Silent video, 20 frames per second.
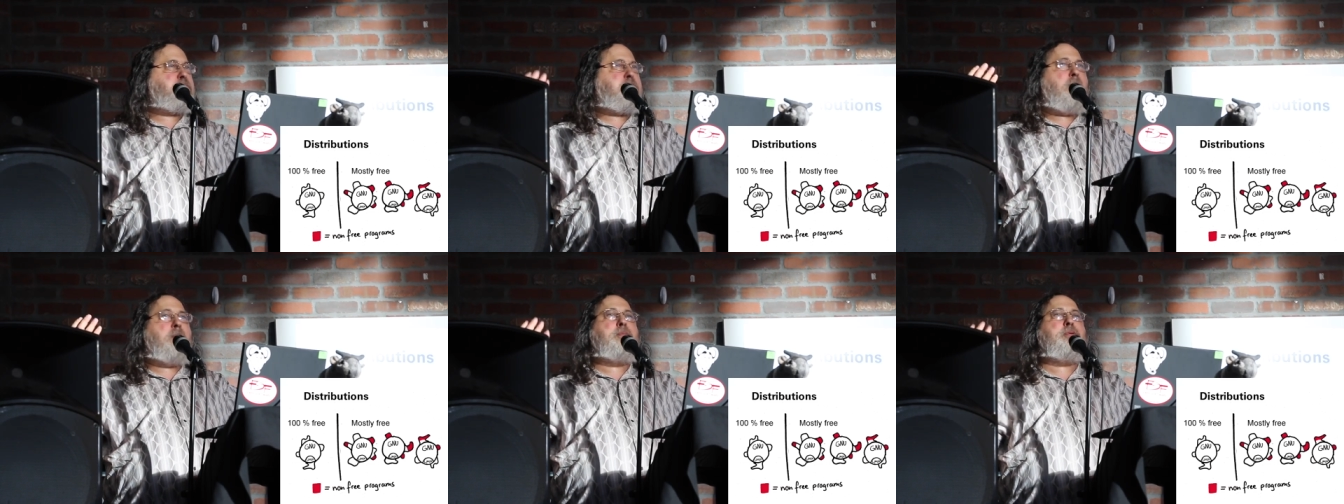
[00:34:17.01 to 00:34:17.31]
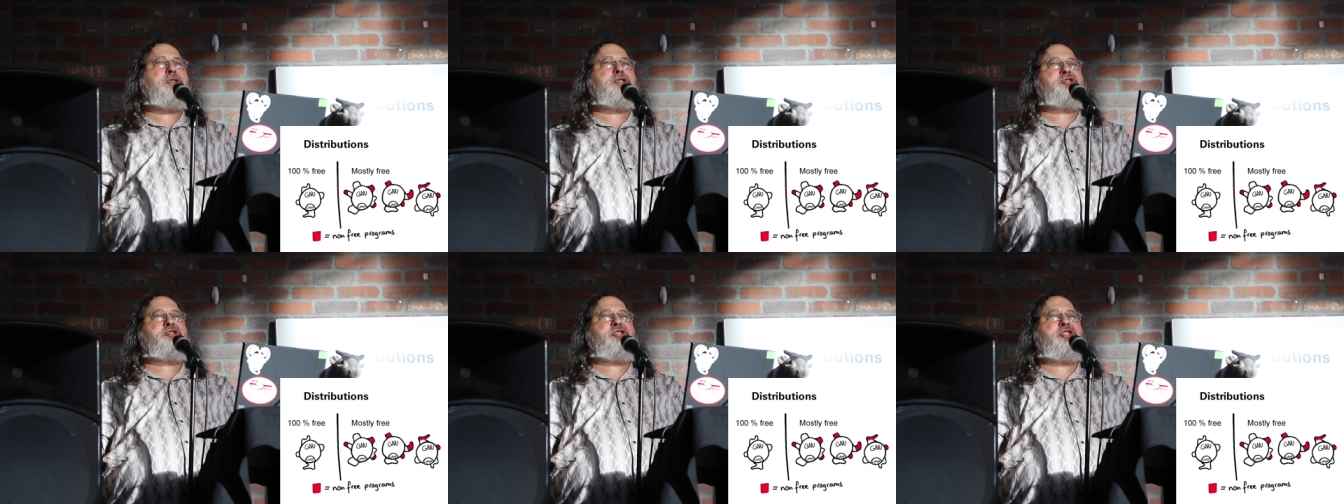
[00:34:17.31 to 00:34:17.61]

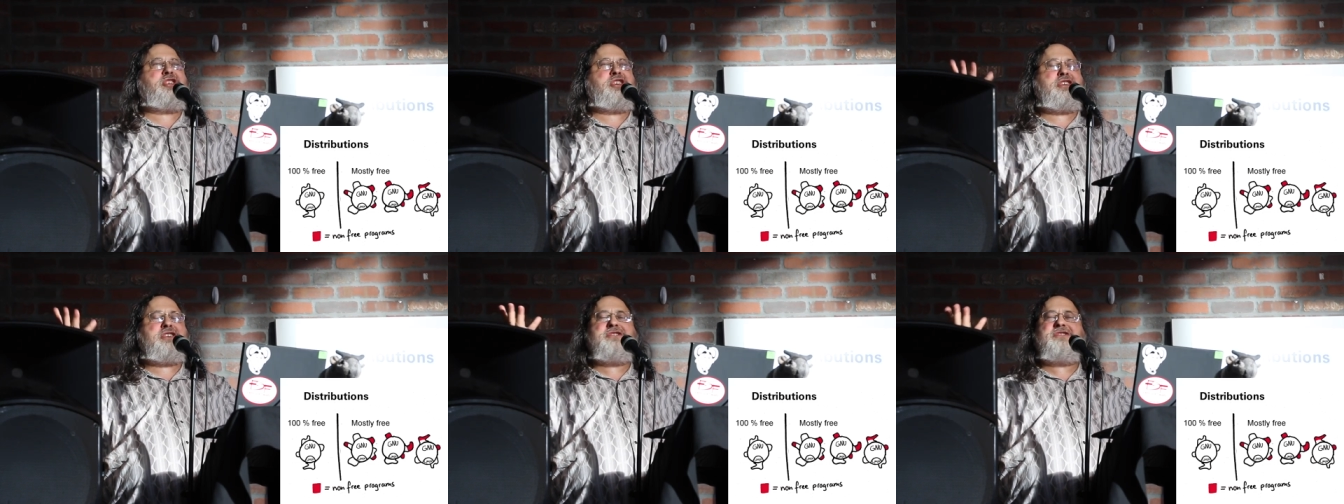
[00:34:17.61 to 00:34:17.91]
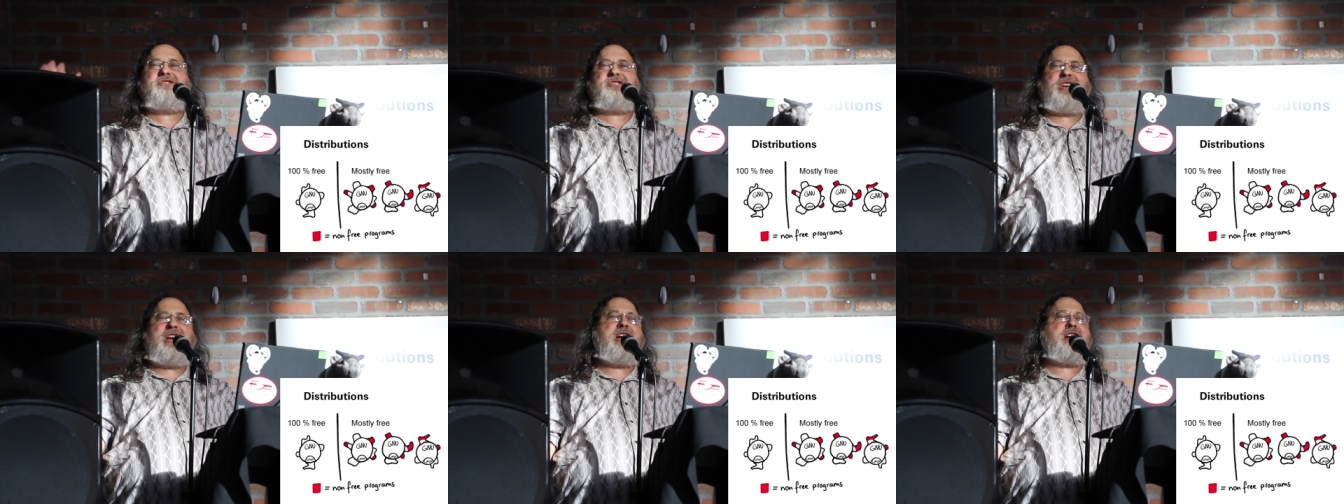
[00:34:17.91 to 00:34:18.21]

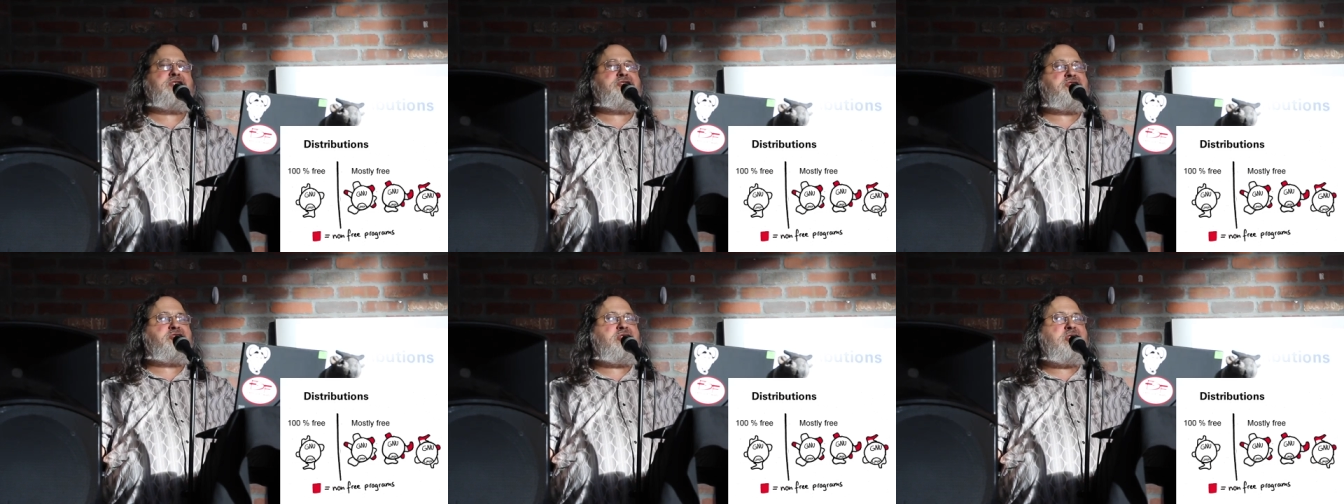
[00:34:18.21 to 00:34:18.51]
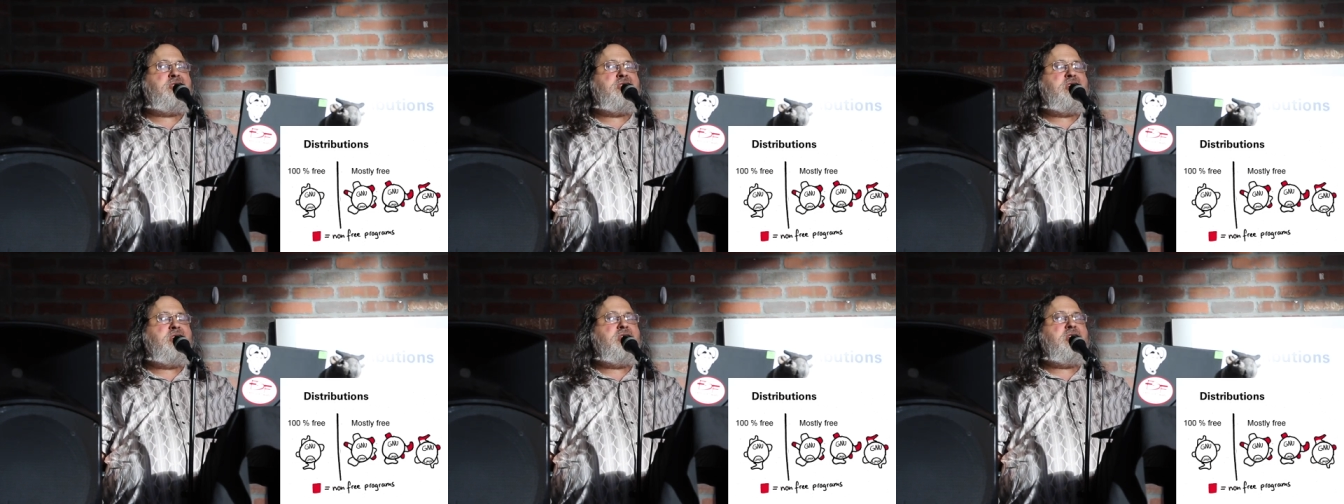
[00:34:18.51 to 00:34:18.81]
publicity and
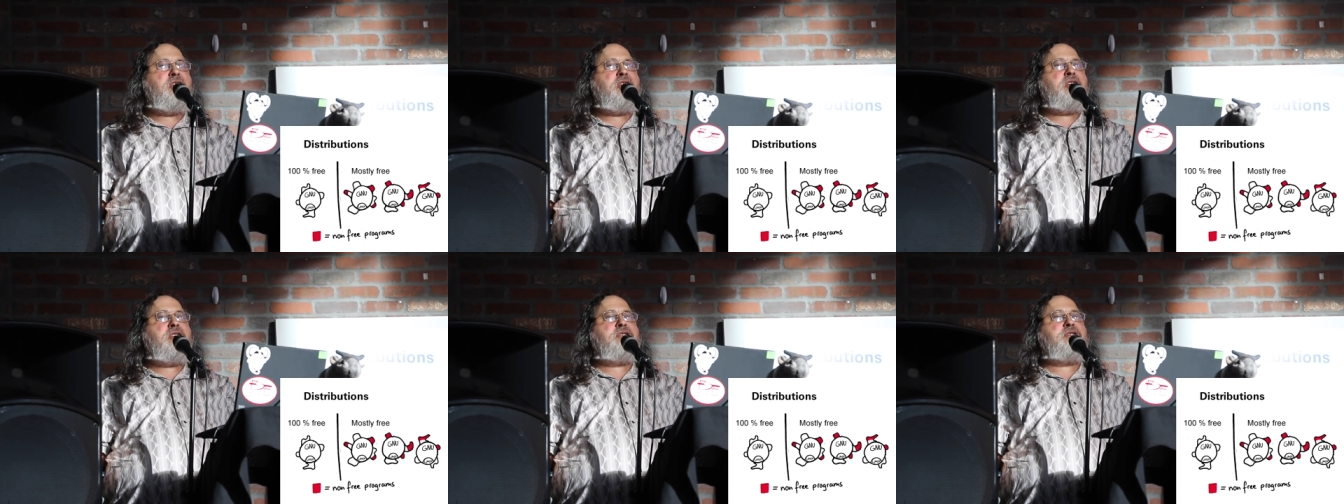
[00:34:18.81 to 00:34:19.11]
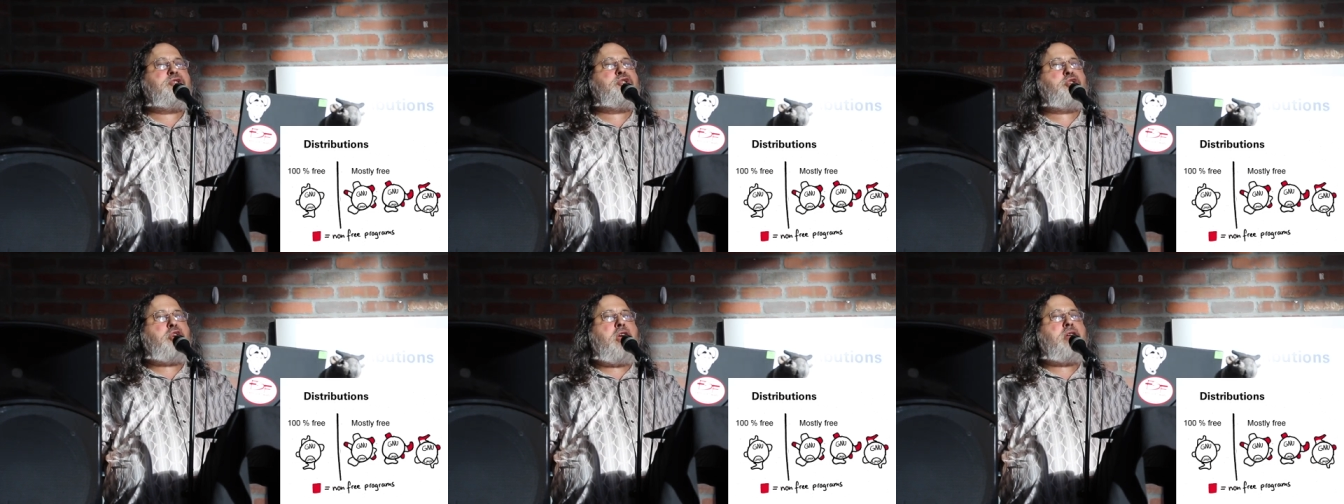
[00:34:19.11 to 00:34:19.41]
text
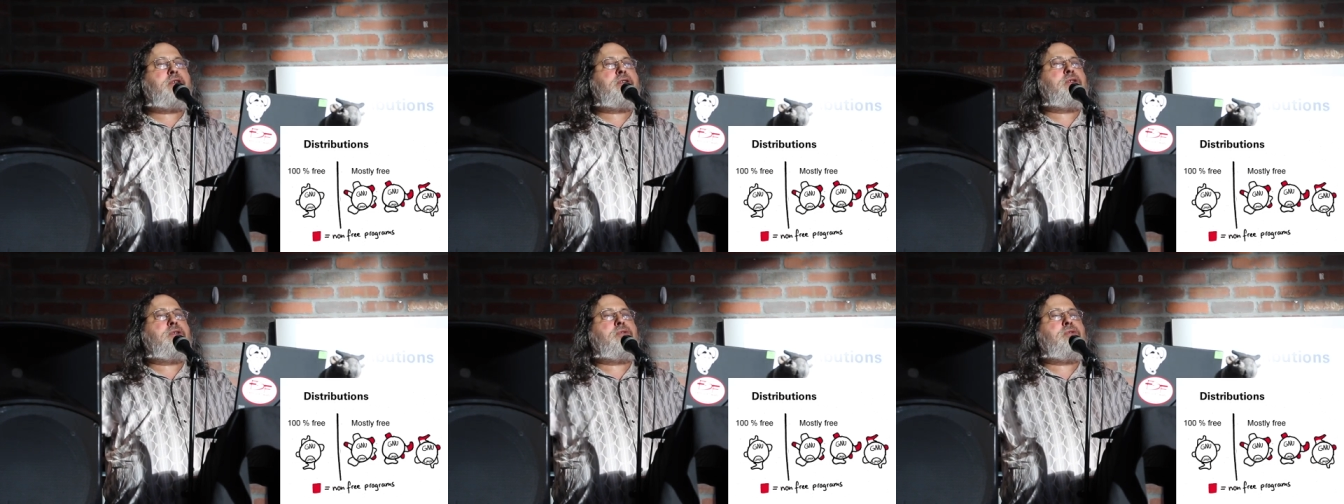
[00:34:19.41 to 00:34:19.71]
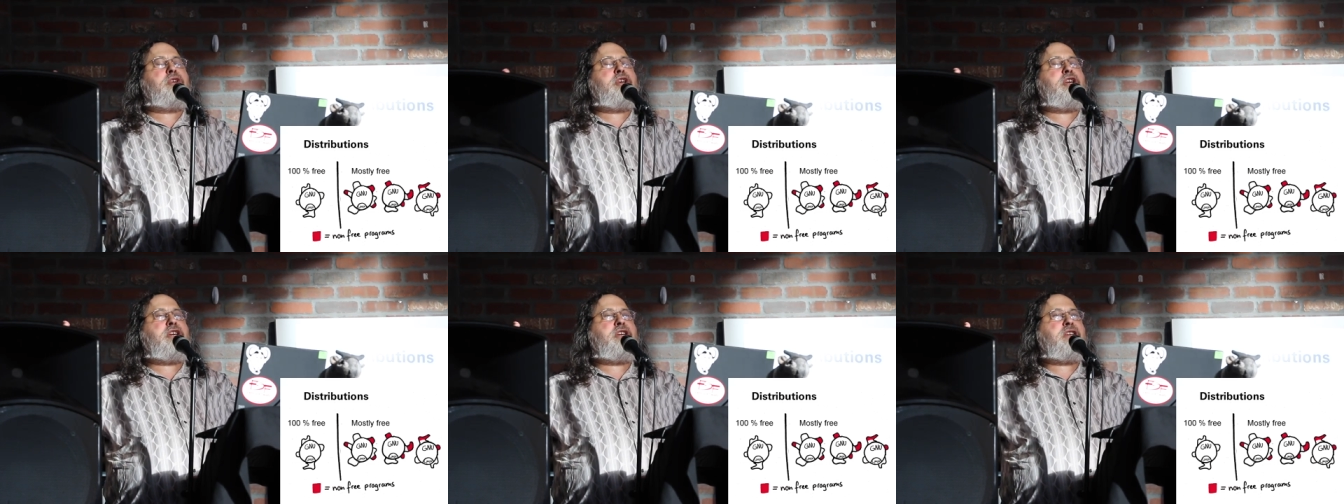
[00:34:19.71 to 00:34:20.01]

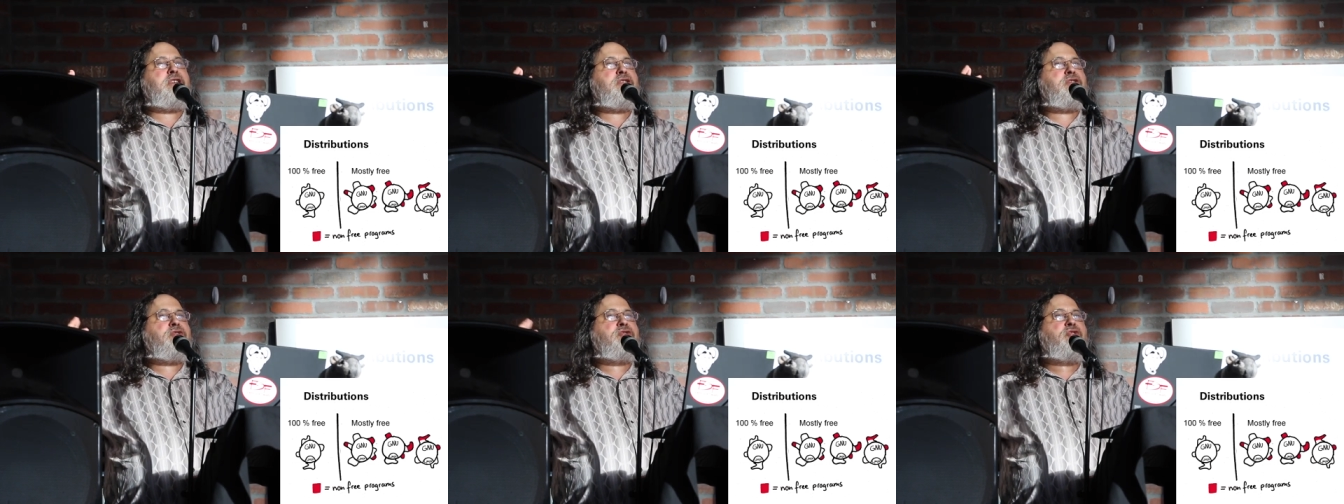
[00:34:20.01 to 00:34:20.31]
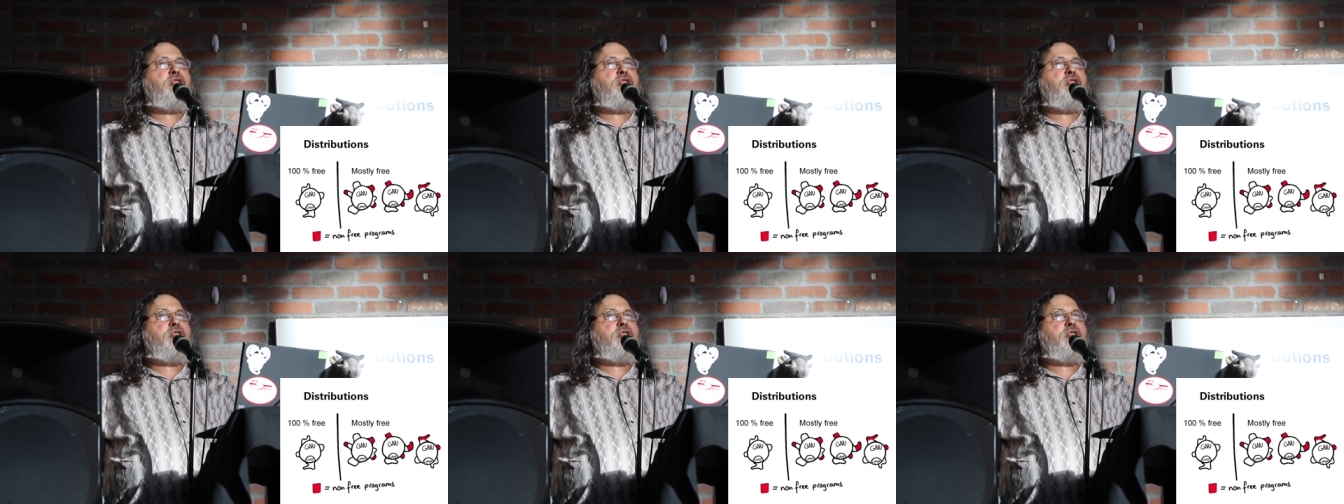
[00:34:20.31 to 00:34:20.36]
generally